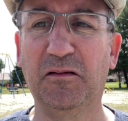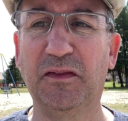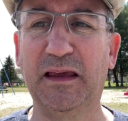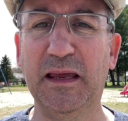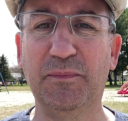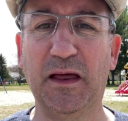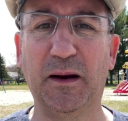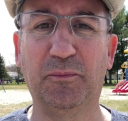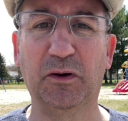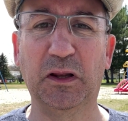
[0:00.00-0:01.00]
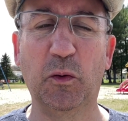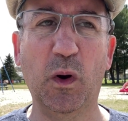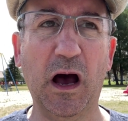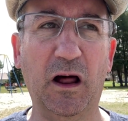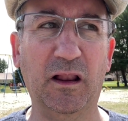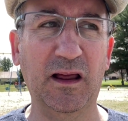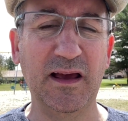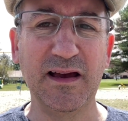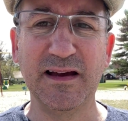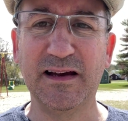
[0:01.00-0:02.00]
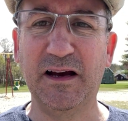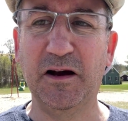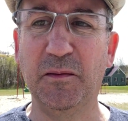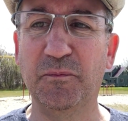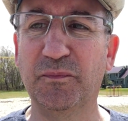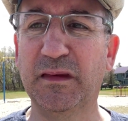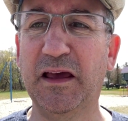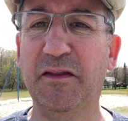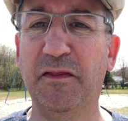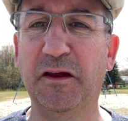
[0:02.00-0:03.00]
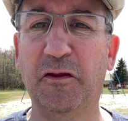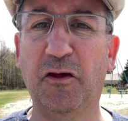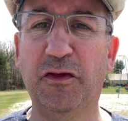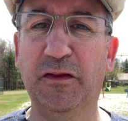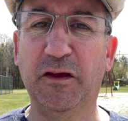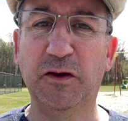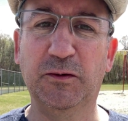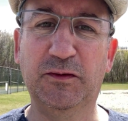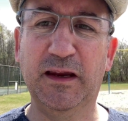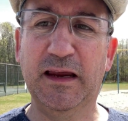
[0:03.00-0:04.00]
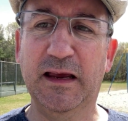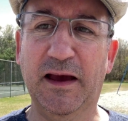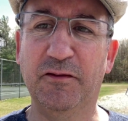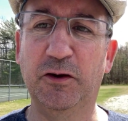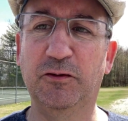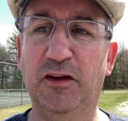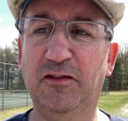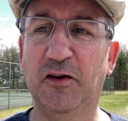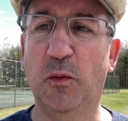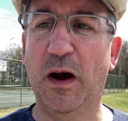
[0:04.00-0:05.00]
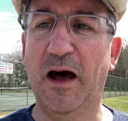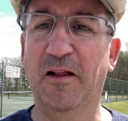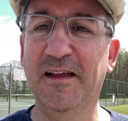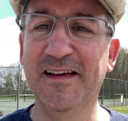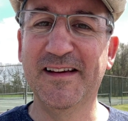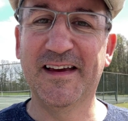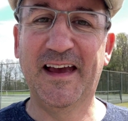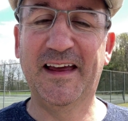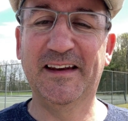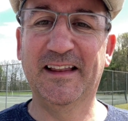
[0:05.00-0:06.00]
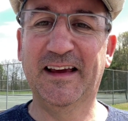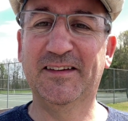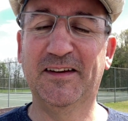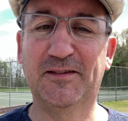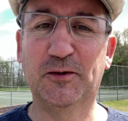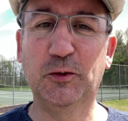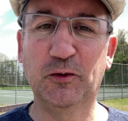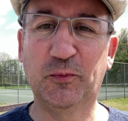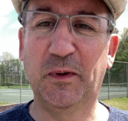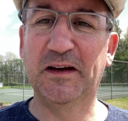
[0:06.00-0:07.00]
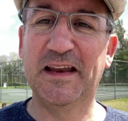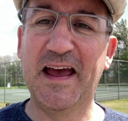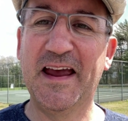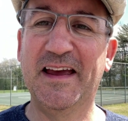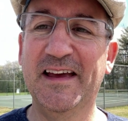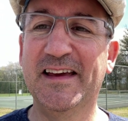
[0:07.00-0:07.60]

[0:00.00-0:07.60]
They keep that up really well. And then the other thing that you see, haven't used this in a while, and like I said, it's a cool spring day.